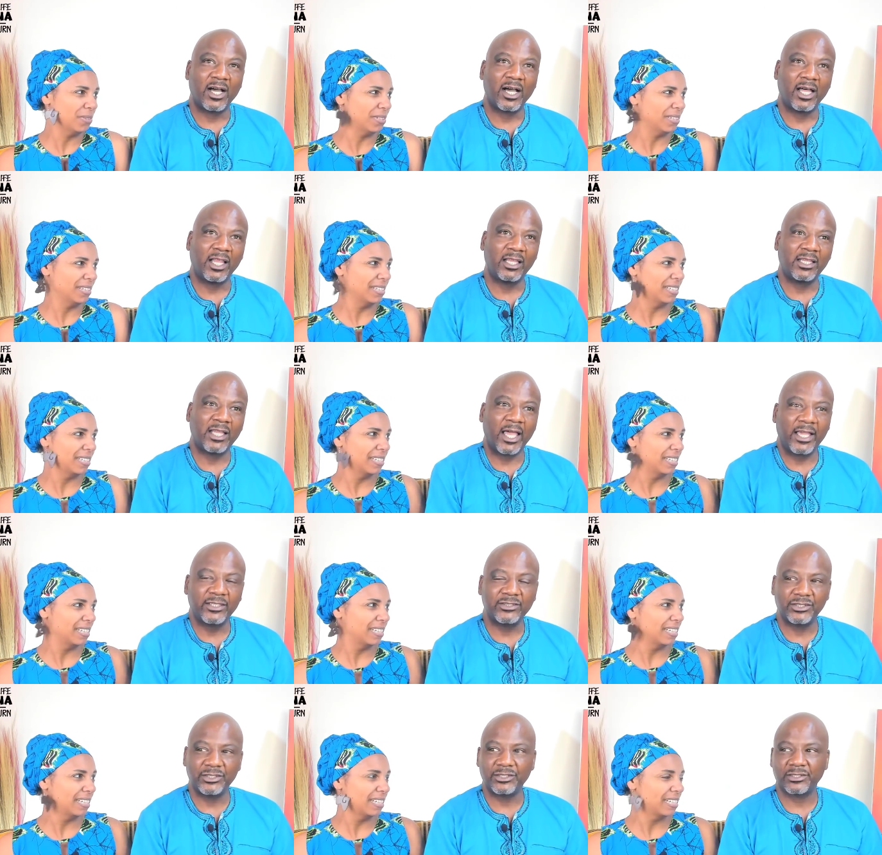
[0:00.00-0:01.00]
Speaker 1: last
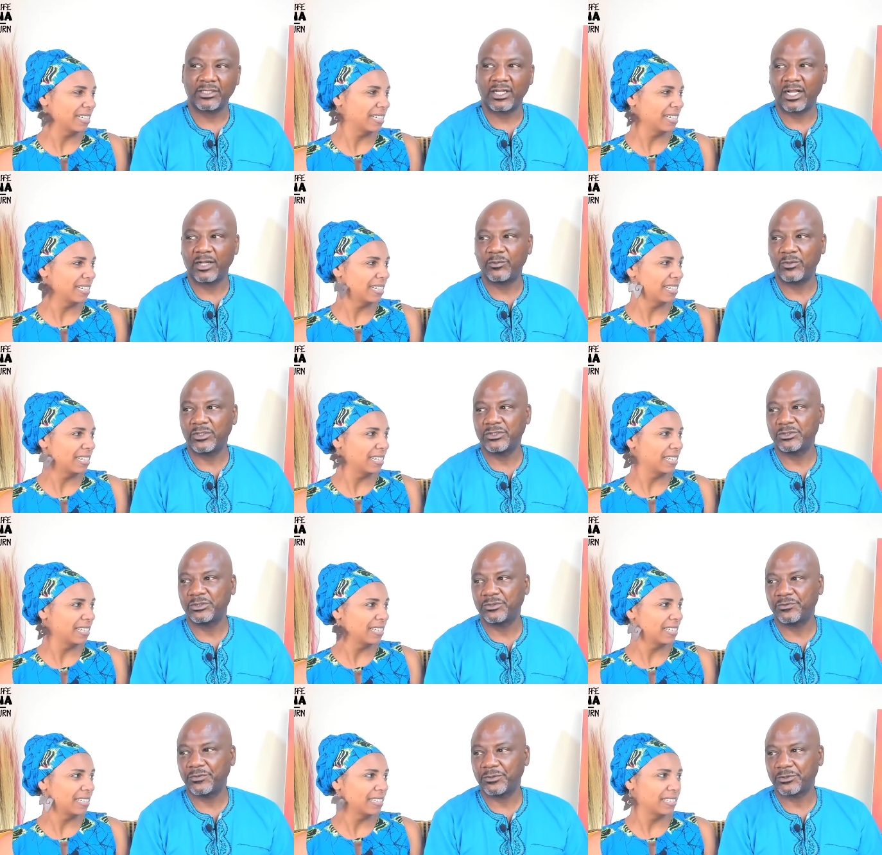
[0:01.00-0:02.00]
year I went to a
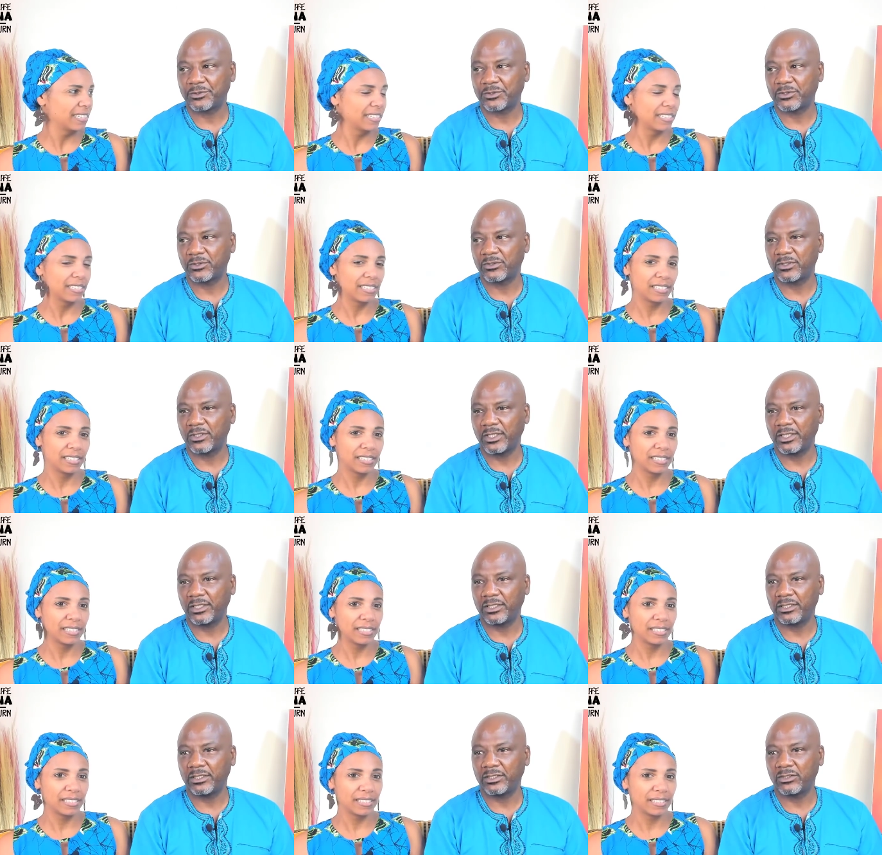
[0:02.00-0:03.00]
funeral
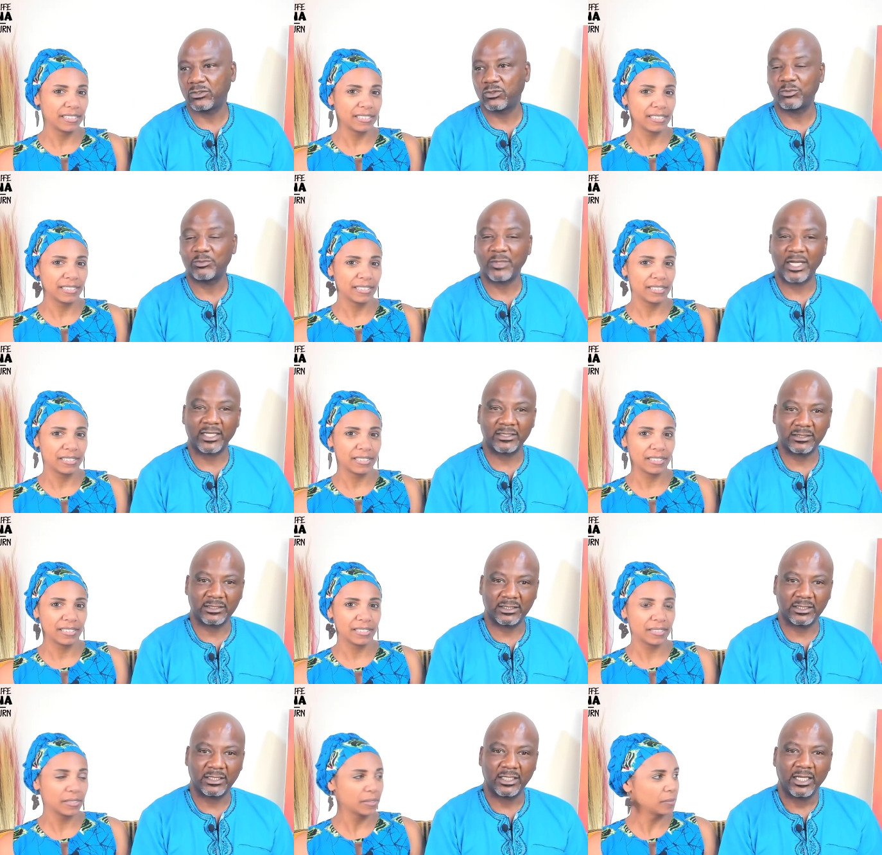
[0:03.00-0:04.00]
in
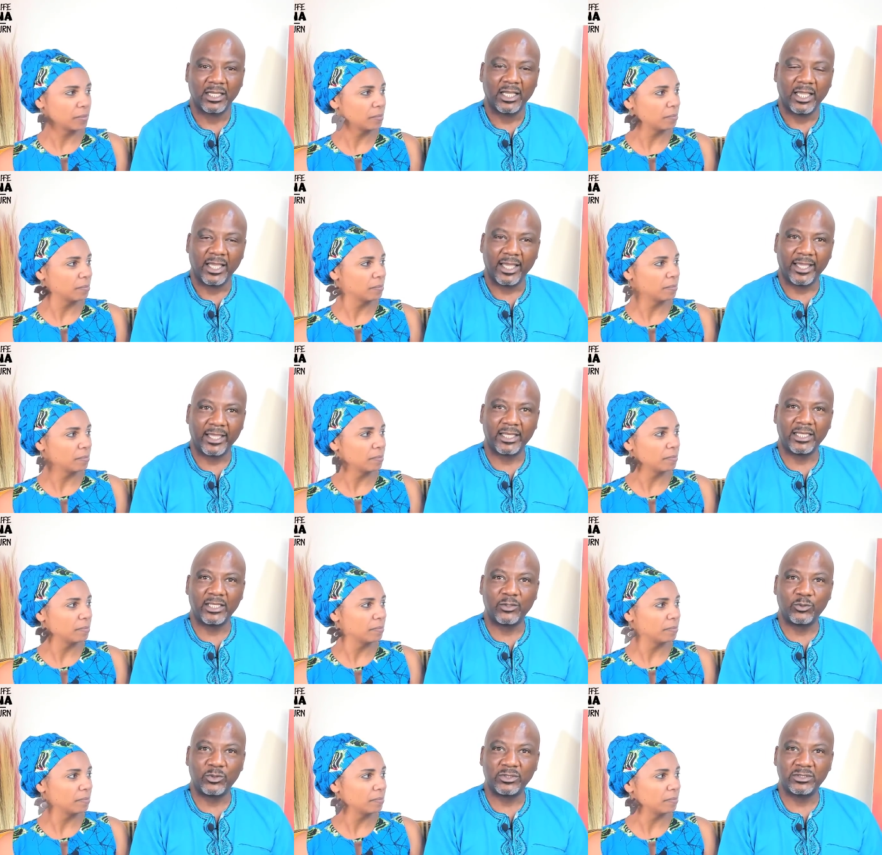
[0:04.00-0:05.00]
Kumasi and it
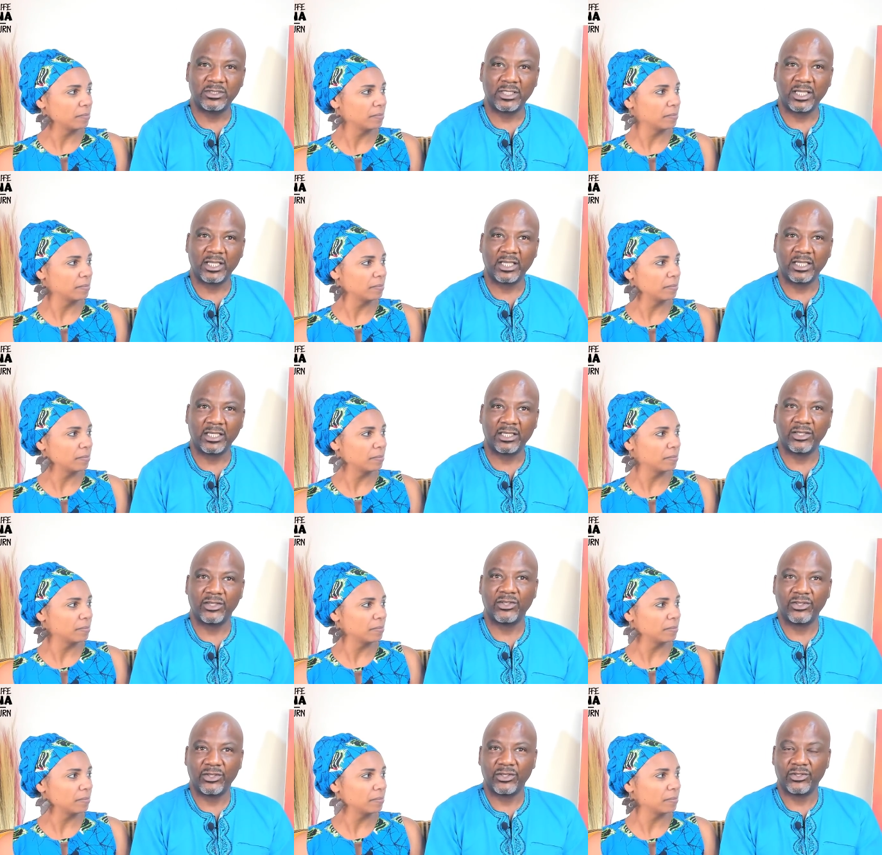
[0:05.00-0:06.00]
was a
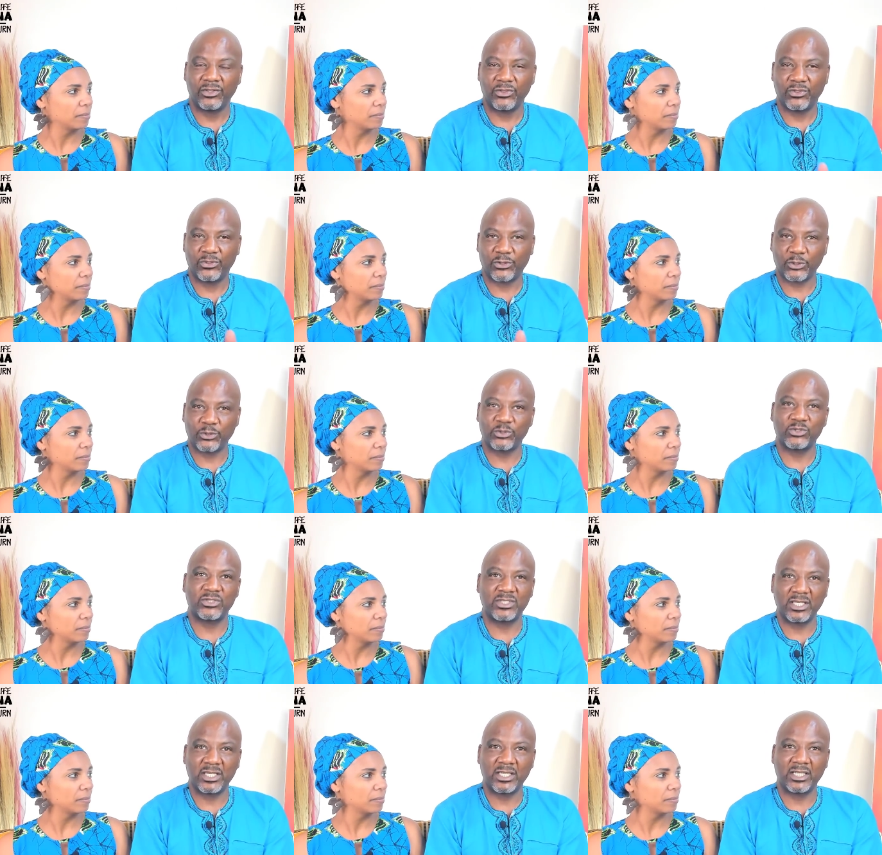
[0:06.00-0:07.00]

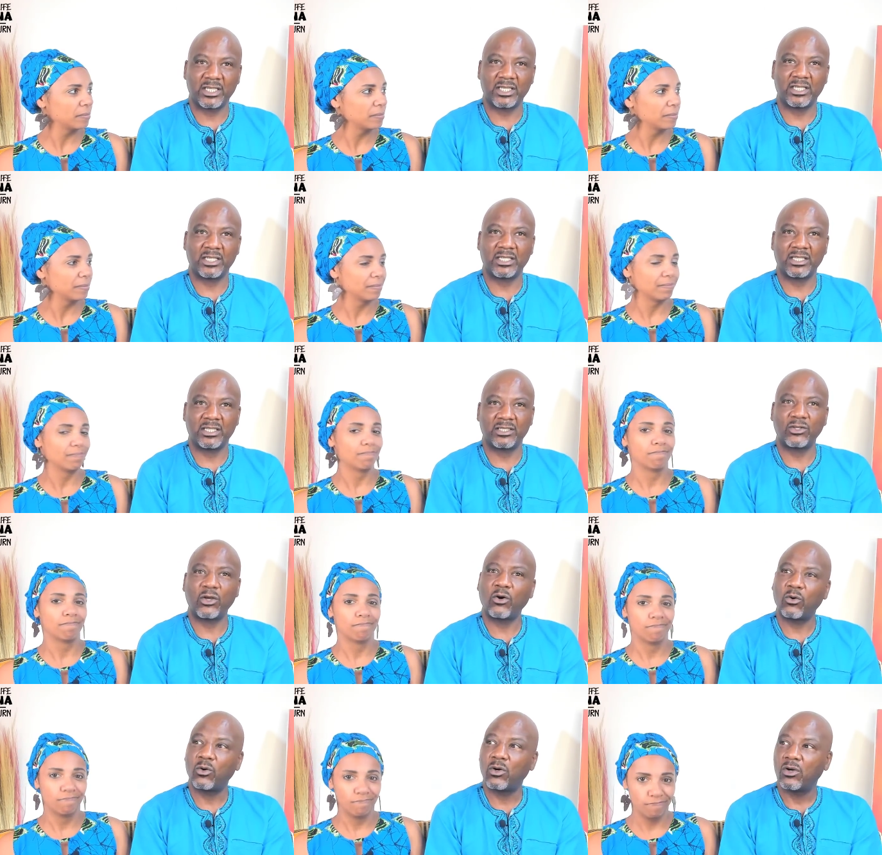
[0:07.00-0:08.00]
Thursday,
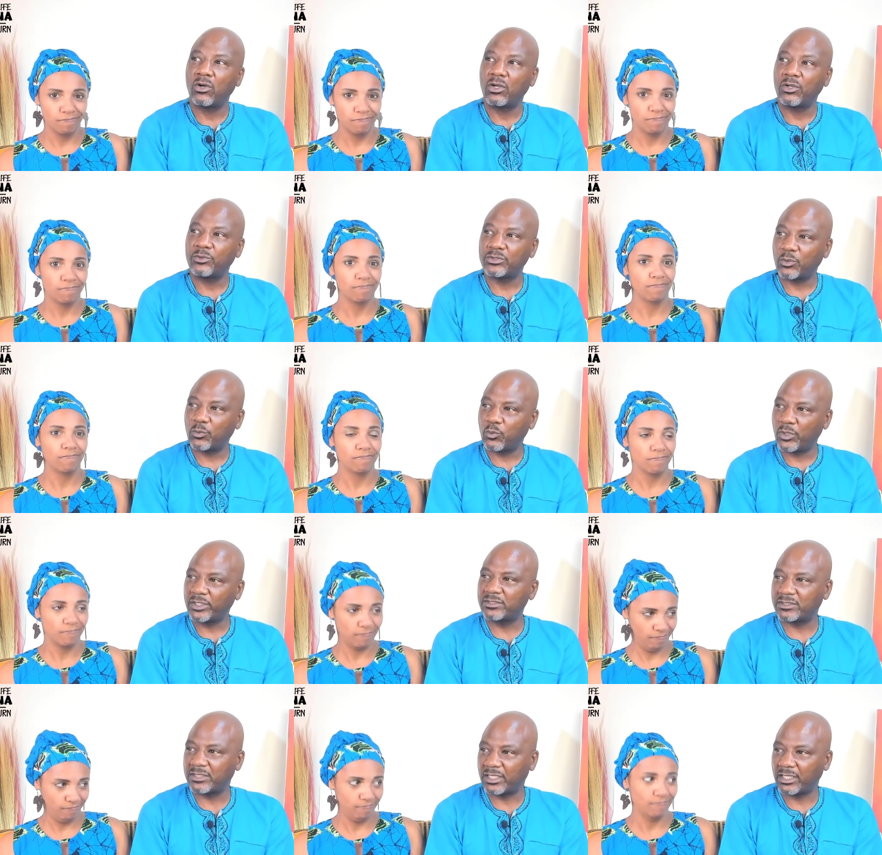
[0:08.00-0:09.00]
no, it was a
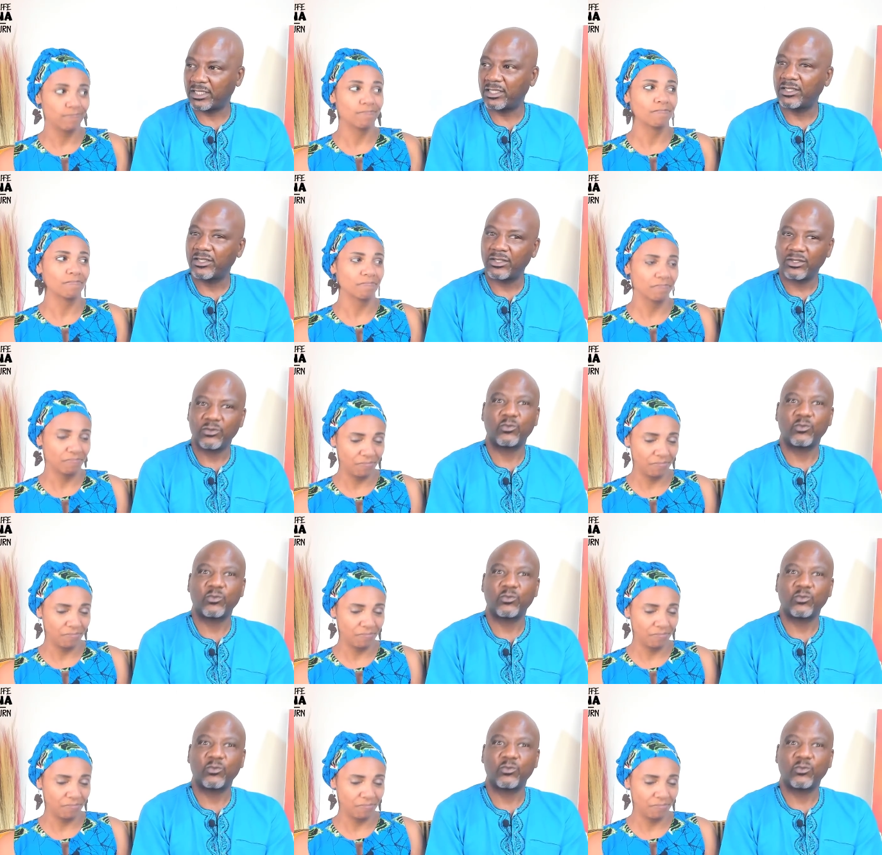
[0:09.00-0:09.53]
Wednesday, mm-hmm.